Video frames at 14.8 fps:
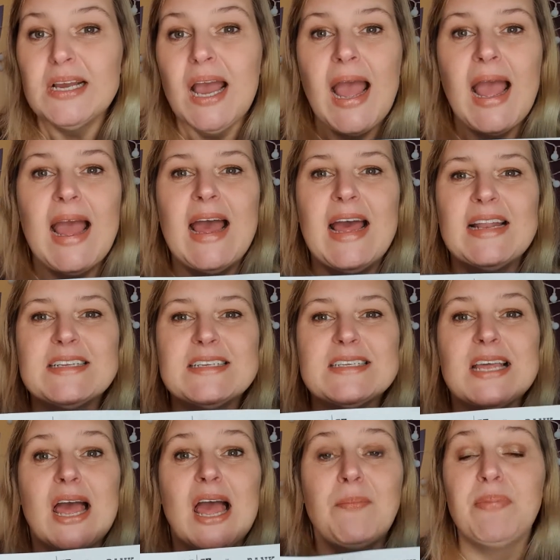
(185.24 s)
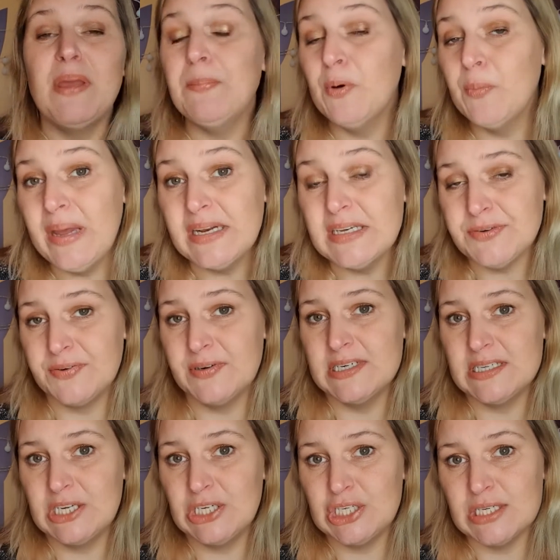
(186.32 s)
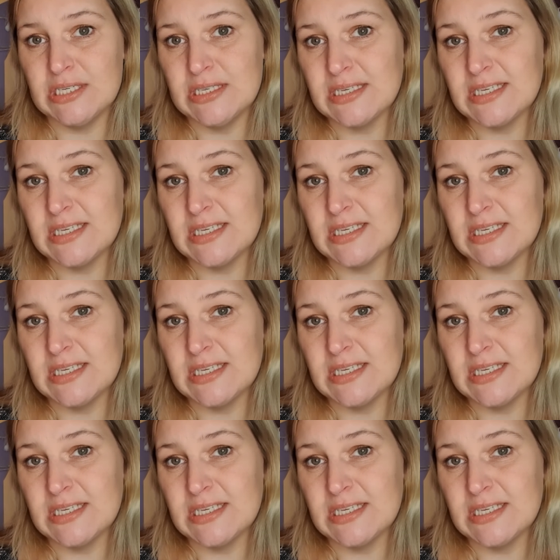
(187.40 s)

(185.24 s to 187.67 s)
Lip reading: And people make different decisions.